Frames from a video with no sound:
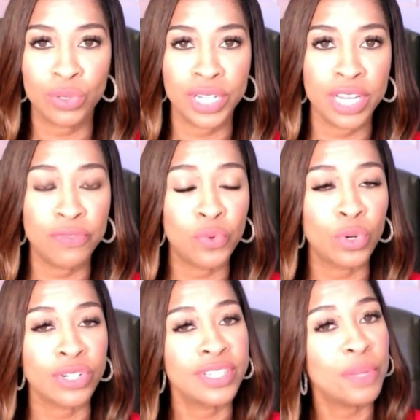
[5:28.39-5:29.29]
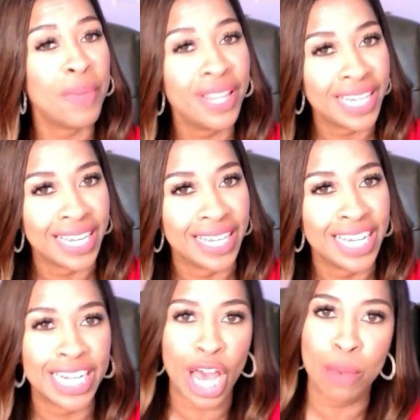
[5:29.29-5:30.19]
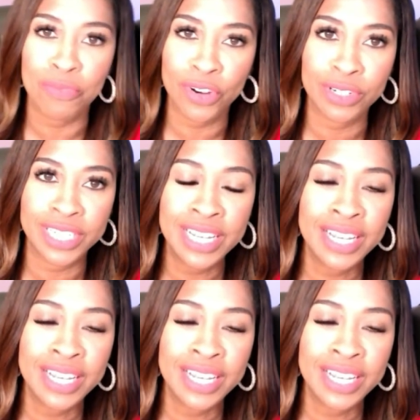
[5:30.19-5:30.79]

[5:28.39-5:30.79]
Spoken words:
need for stability and comfort.